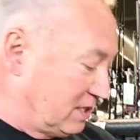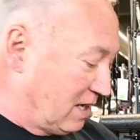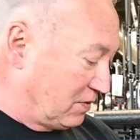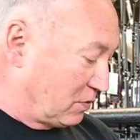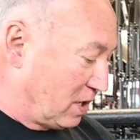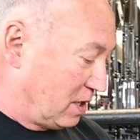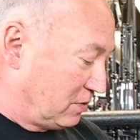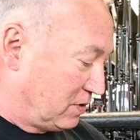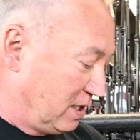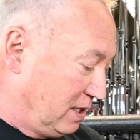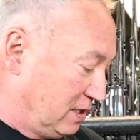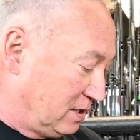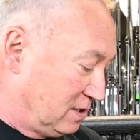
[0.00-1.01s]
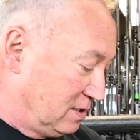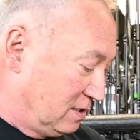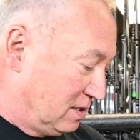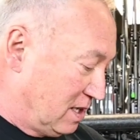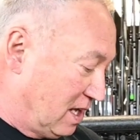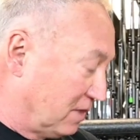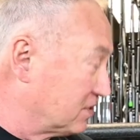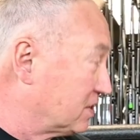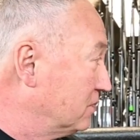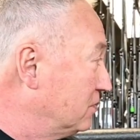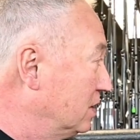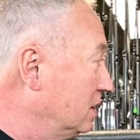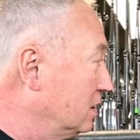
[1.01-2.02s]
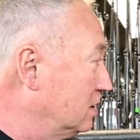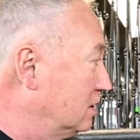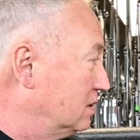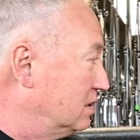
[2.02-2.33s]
Have a rod ready and have some fun.